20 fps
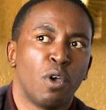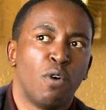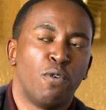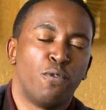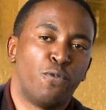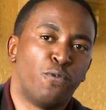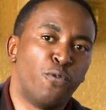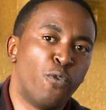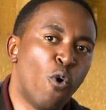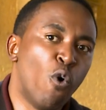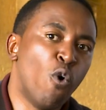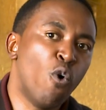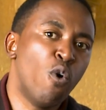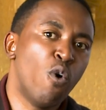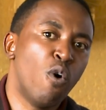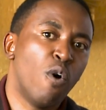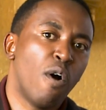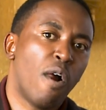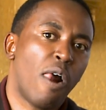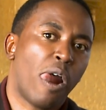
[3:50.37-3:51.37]
for
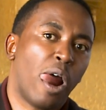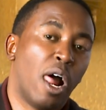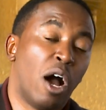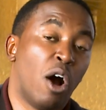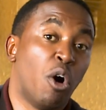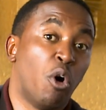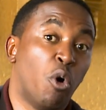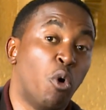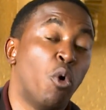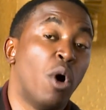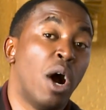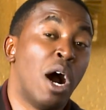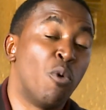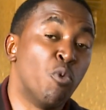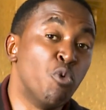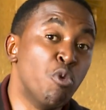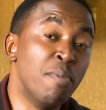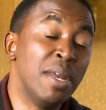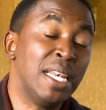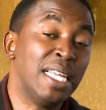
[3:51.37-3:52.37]
uh, or a
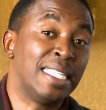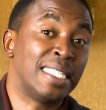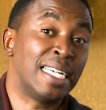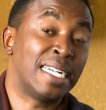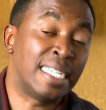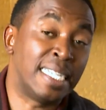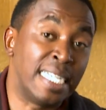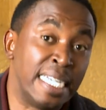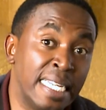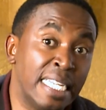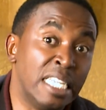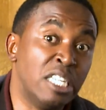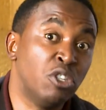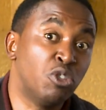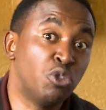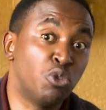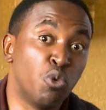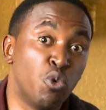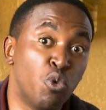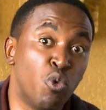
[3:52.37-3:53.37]
woman is agreeing
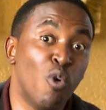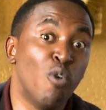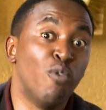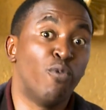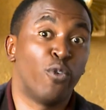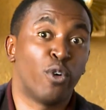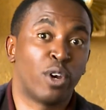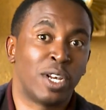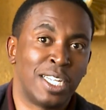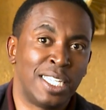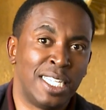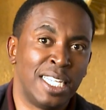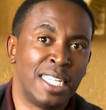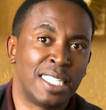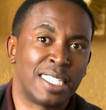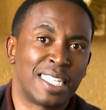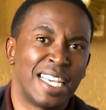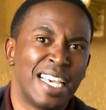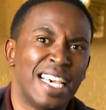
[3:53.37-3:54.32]
to go for a date